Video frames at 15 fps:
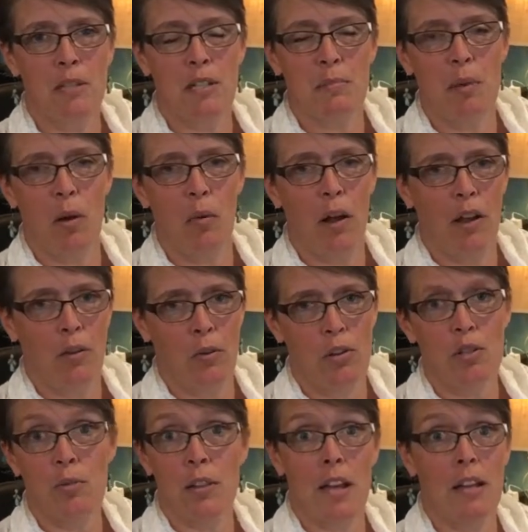smell wild
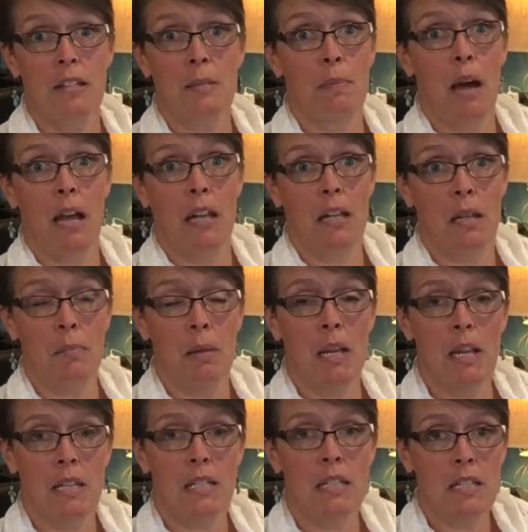orange without smiling
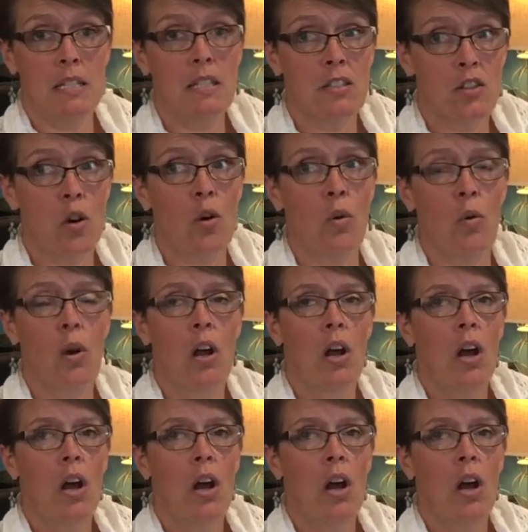because it's so